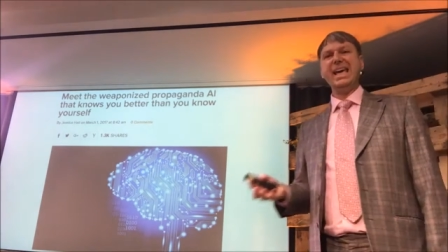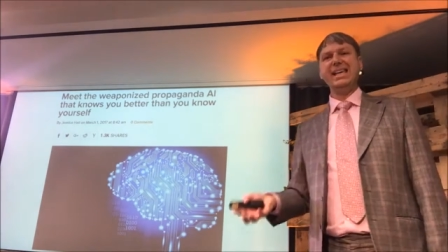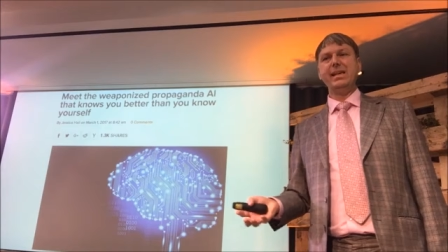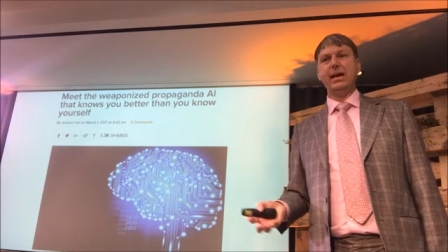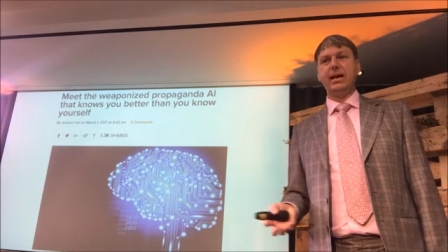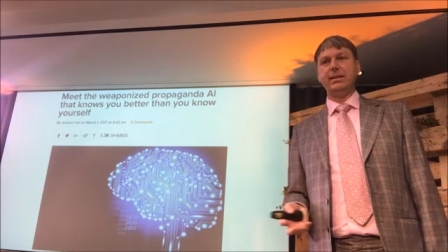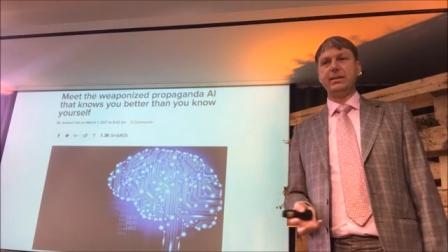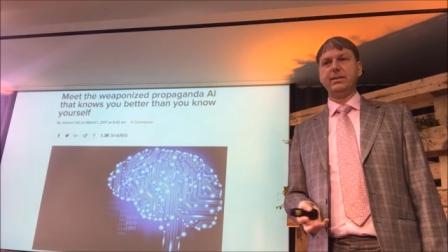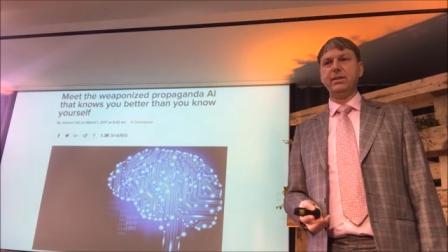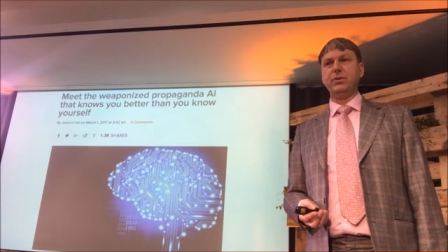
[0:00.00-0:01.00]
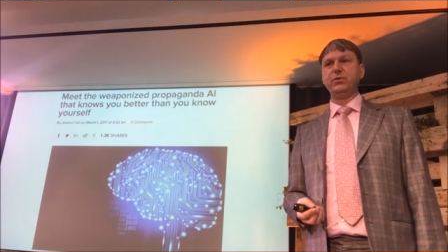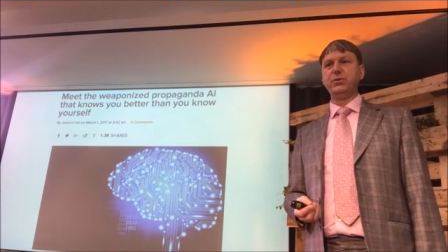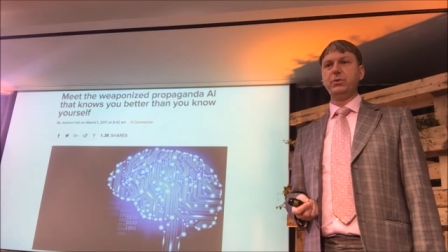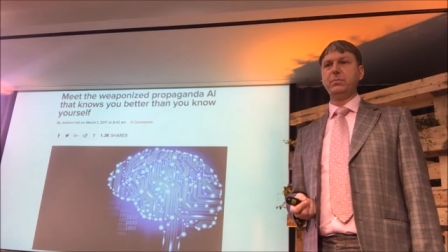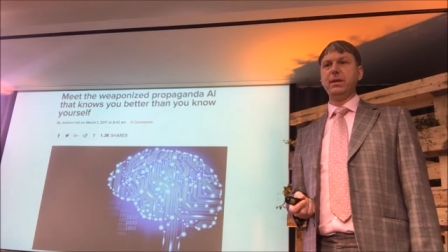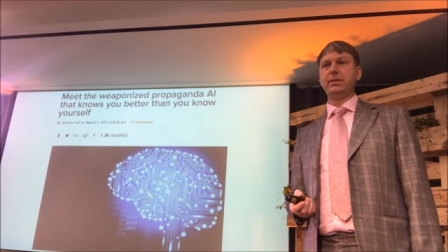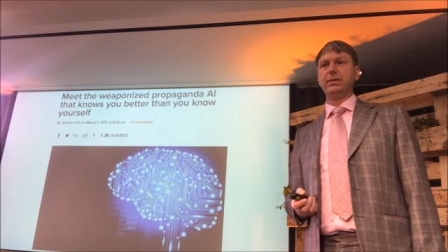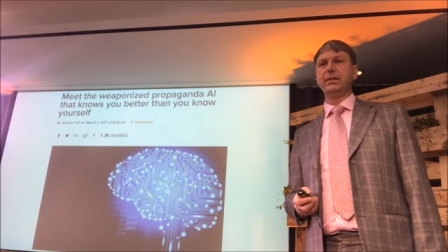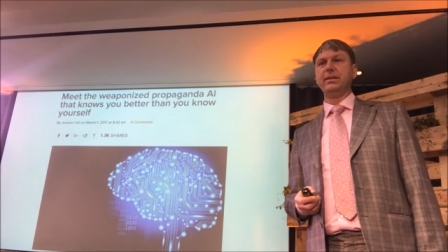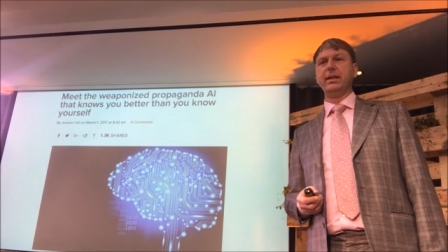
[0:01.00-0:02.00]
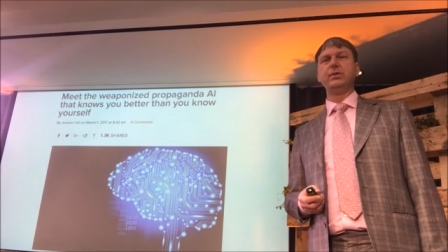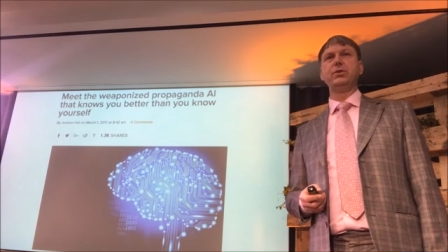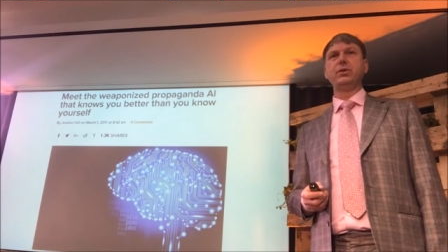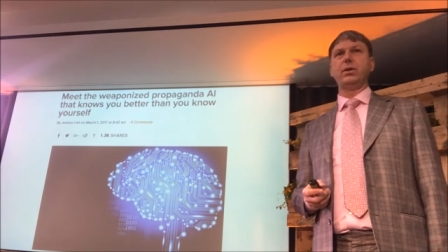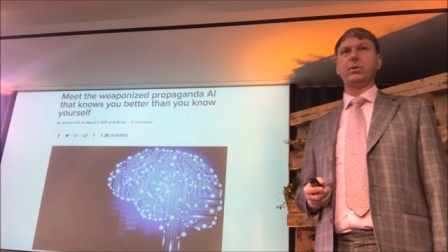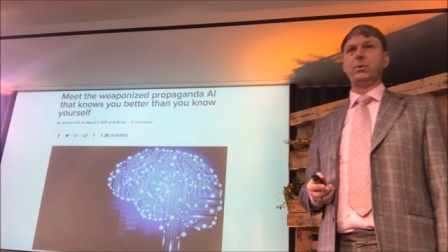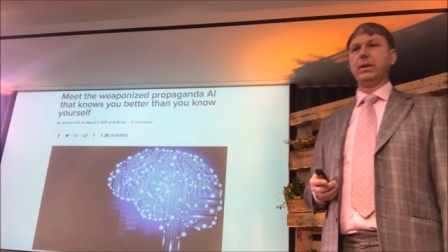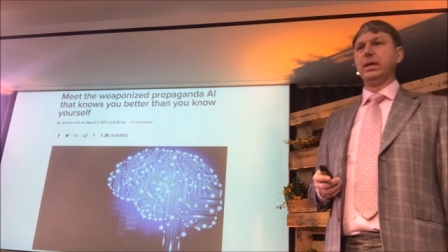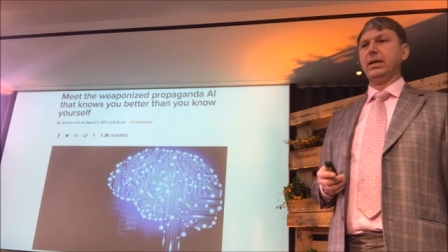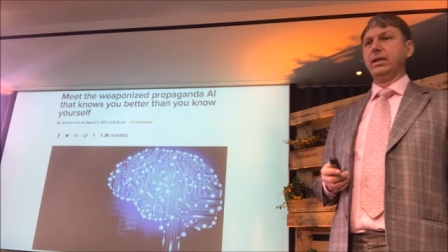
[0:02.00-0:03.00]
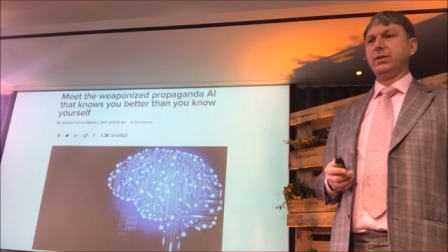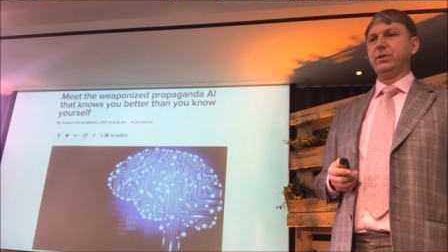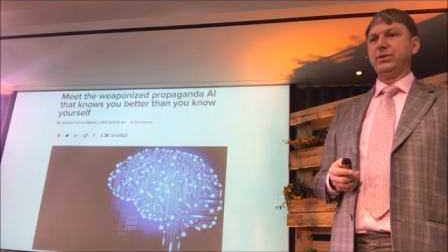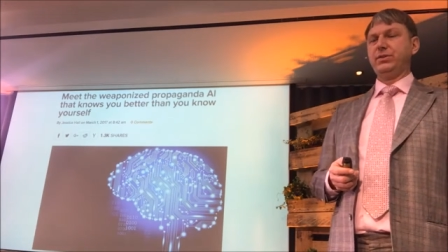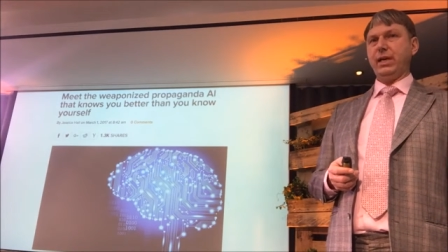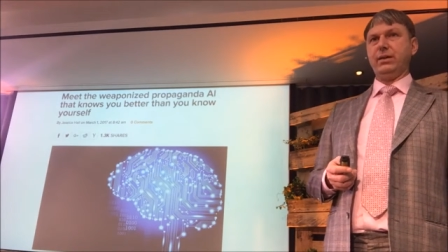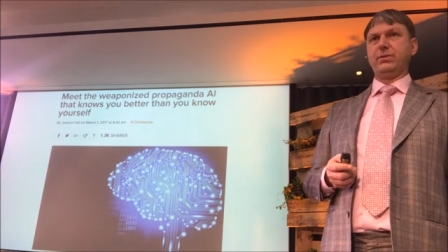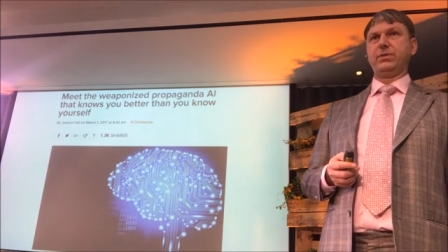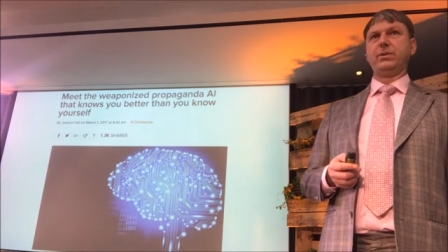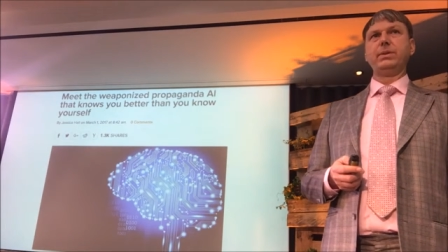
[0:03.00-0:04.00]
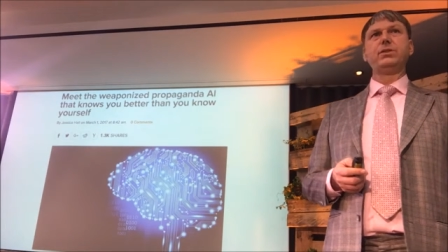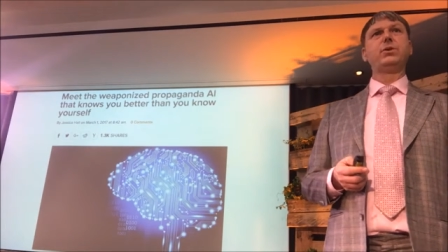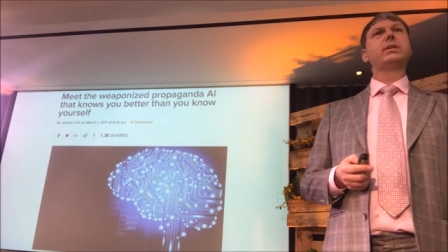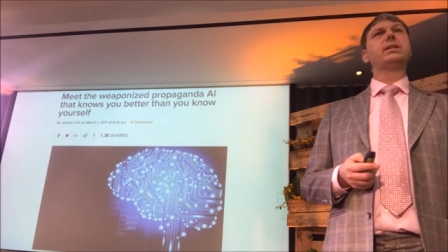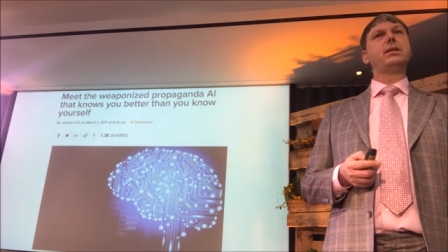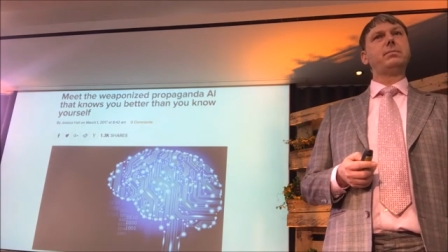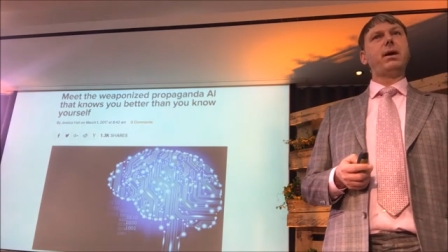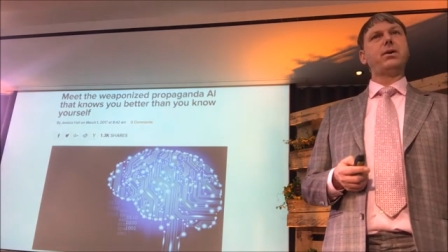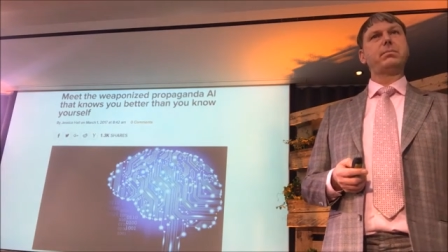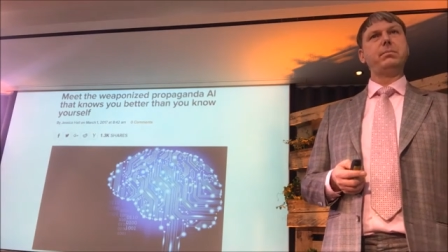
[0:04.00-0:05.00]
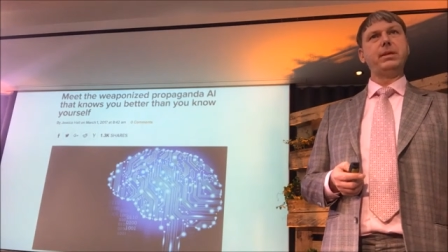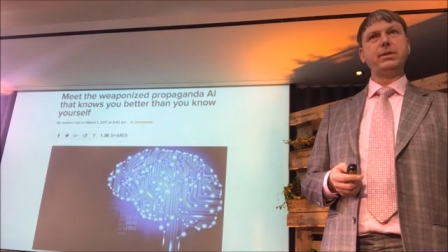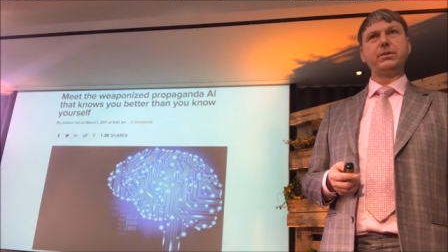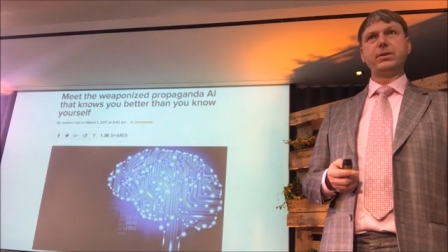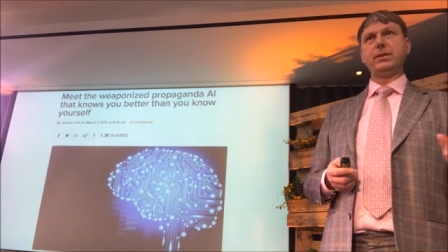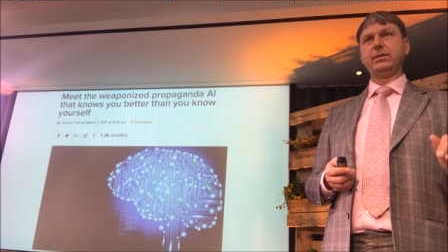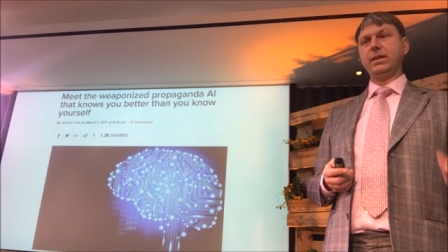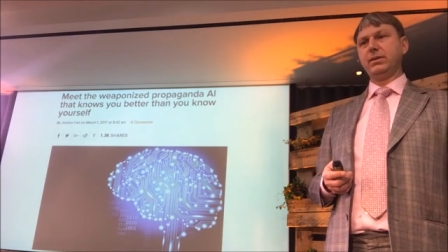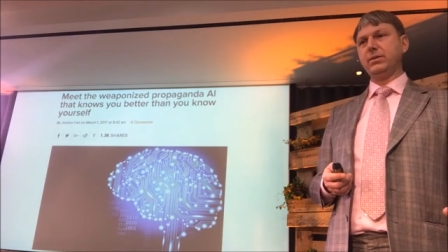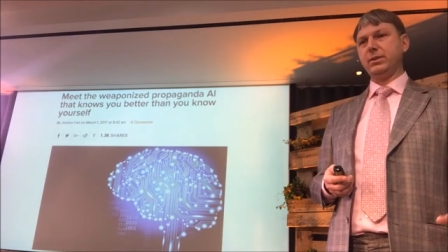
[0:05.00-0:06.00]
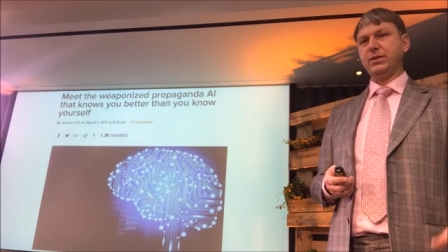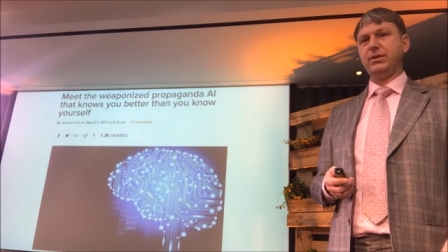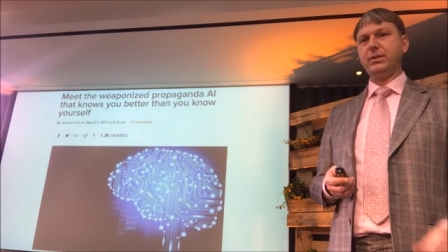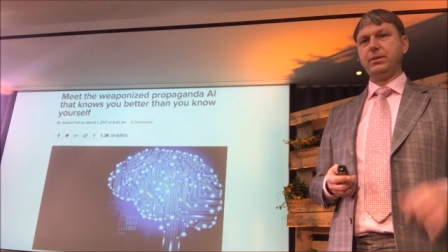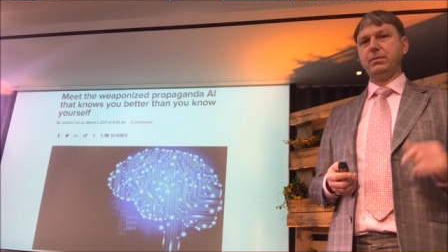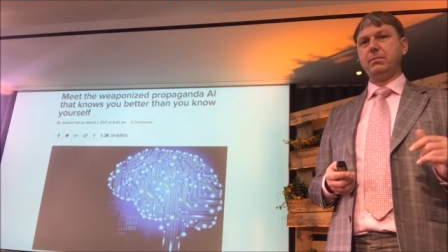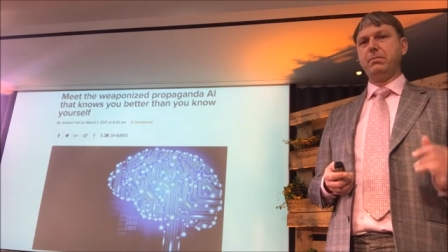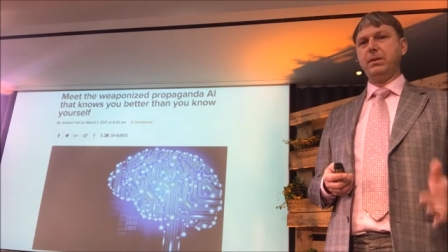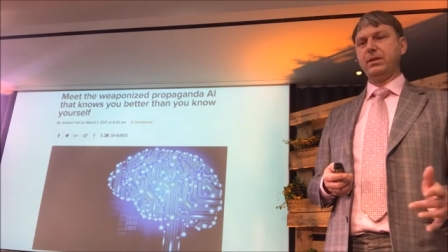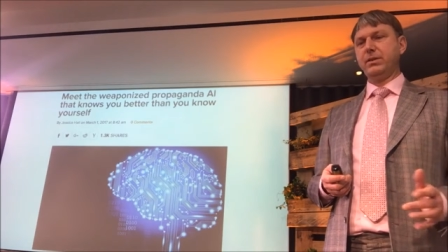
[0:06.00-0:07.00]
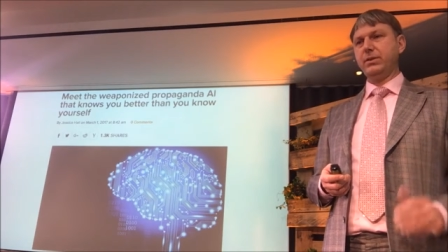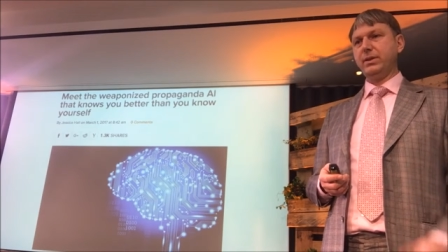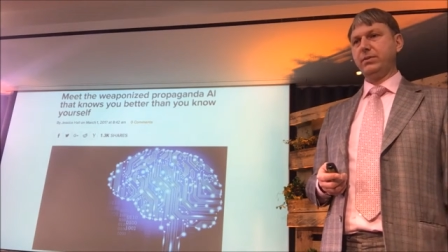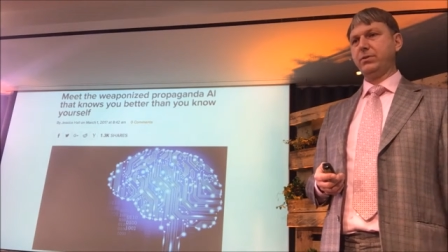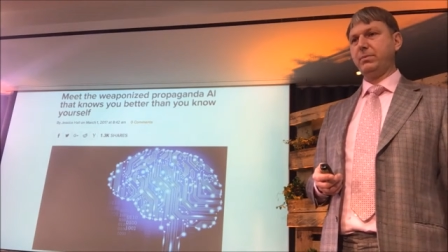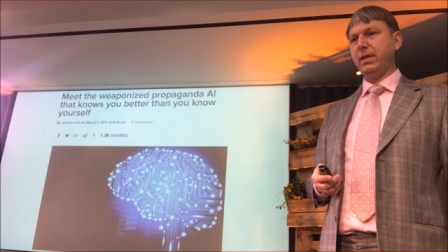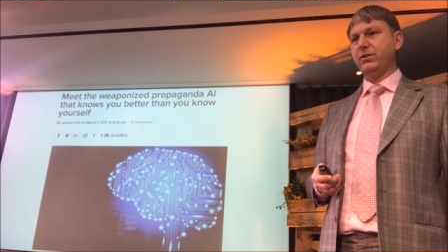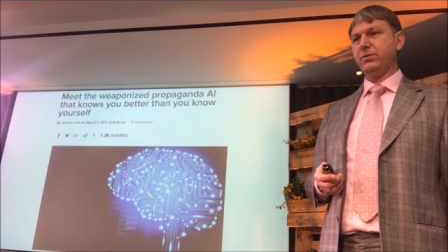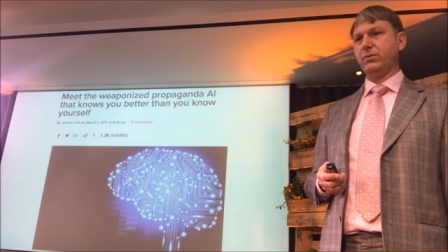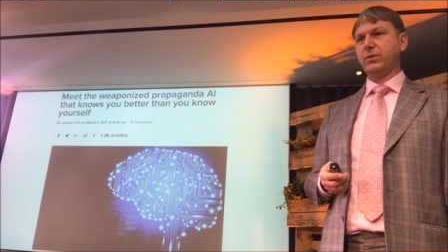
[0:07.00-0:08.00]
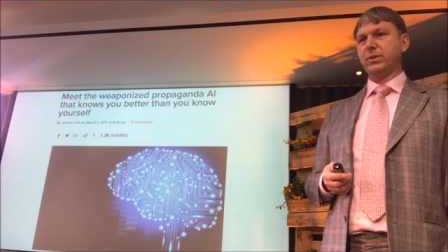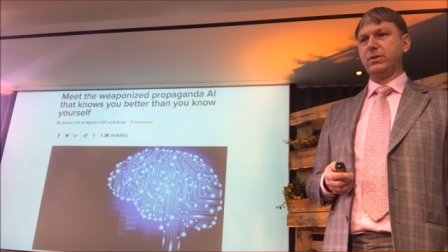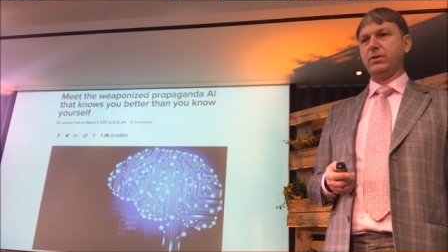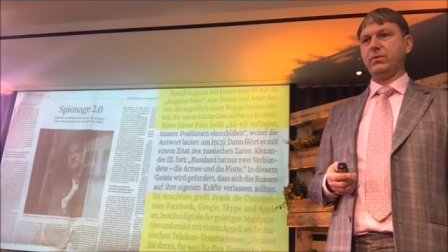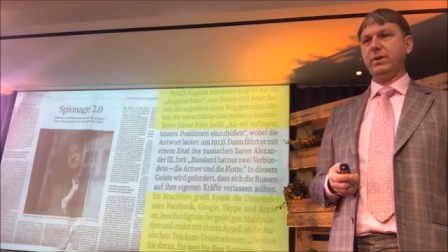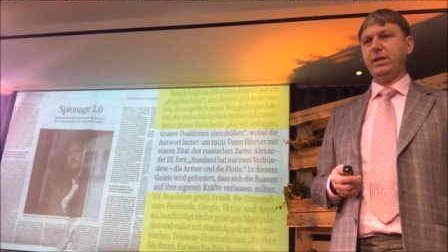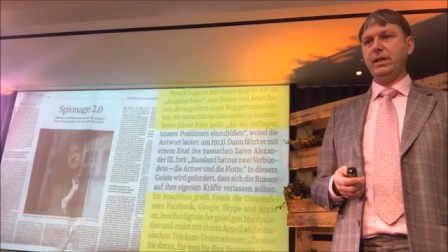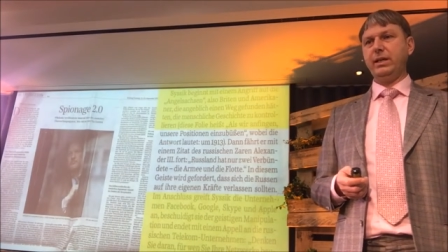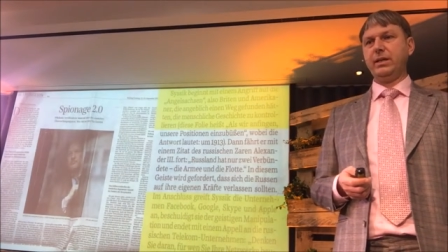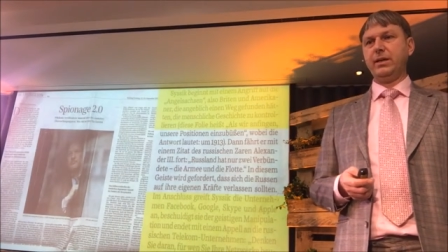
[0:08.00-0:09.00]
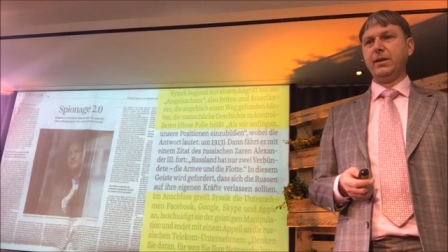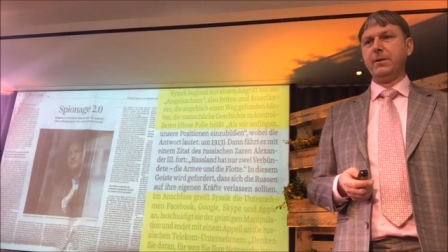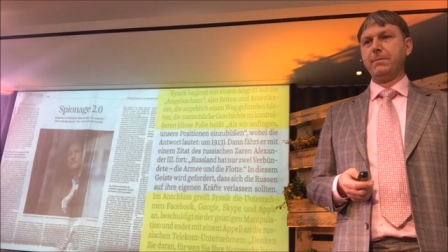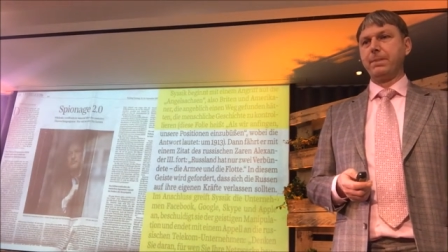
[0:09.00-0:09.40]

AI that knows you better than you know yourself. We're talking about military technology, military information war over here,